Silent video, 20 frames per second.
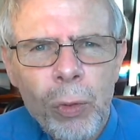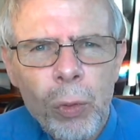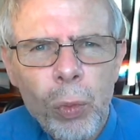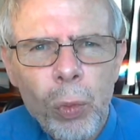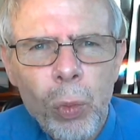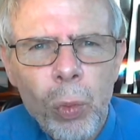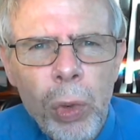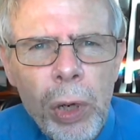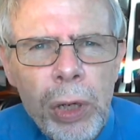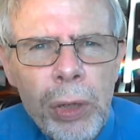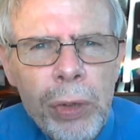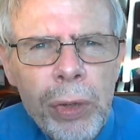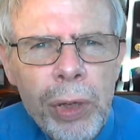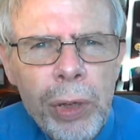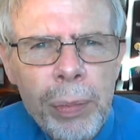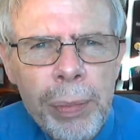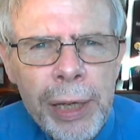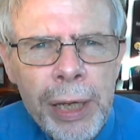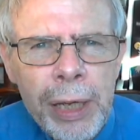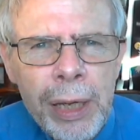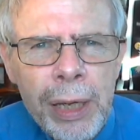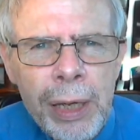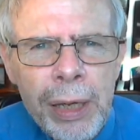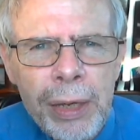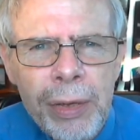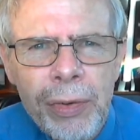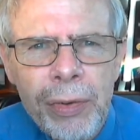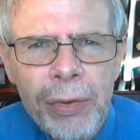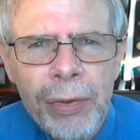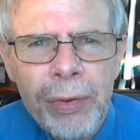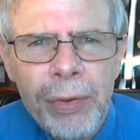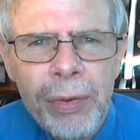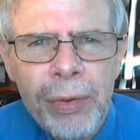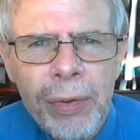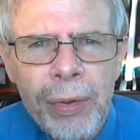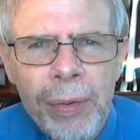welcoming us,